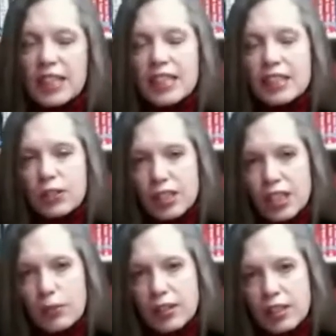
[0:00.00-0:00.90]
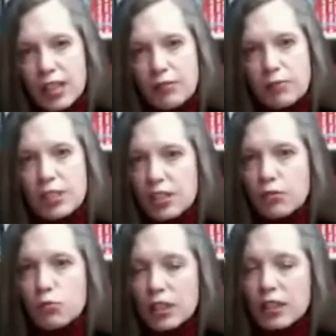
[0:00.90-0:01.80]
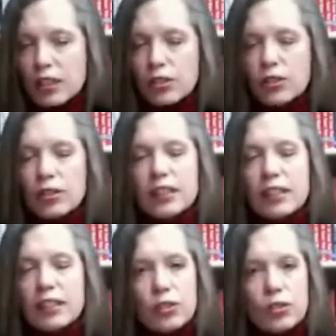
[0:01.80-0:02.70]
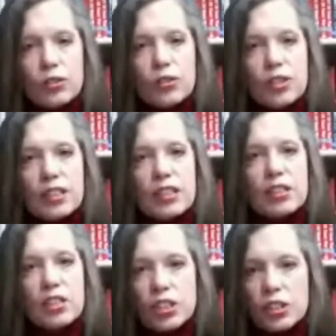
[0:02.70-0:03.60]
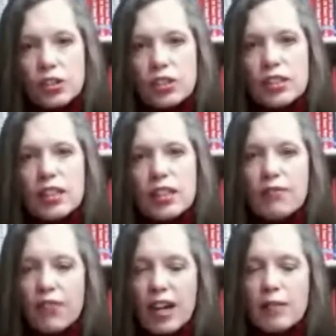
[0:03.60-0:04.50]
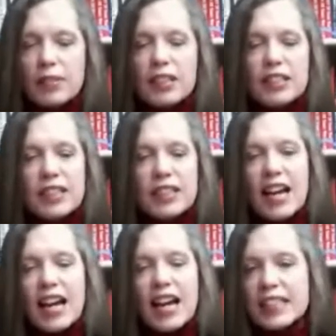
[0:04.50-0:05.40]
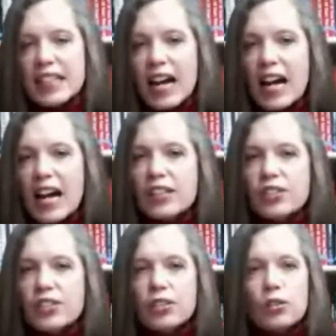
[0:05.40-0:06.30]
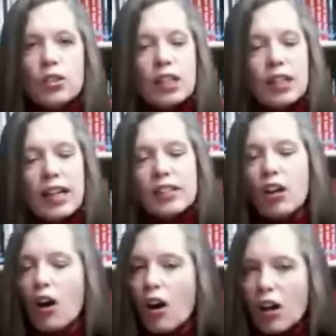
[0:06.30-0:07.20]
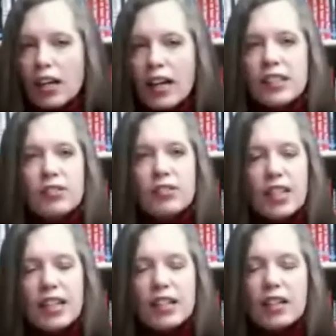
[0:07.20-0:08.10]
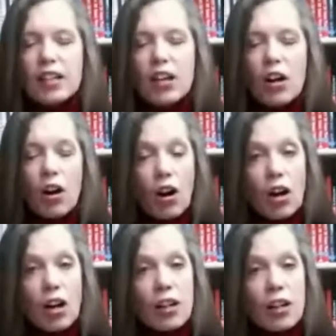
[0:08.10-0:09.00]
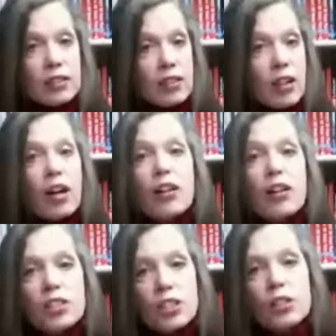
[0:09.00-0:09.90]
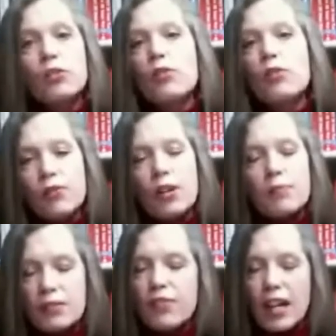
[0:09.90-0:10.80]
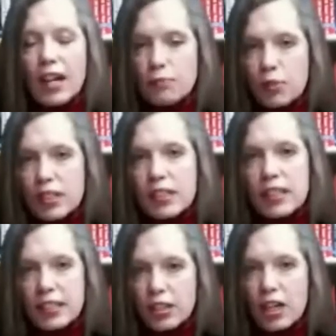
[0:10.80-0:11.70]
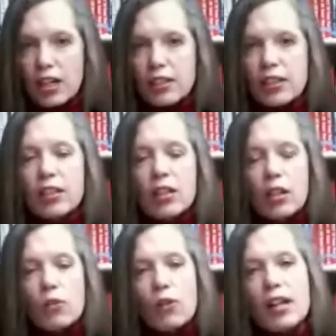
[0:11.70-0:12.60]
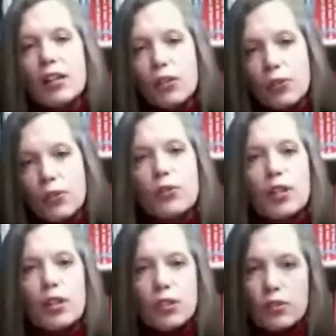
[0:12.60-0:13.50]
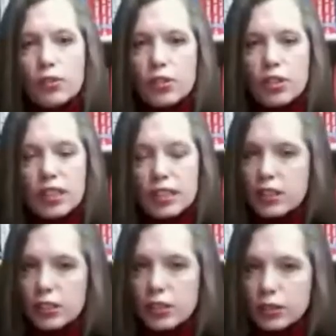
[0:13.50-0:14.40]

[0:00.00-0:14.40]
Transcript: So essentially what the government is really doing is using children and families as a guise to collect all kinds of data on children, right from, in fact, pre-kindergarten right through their university years.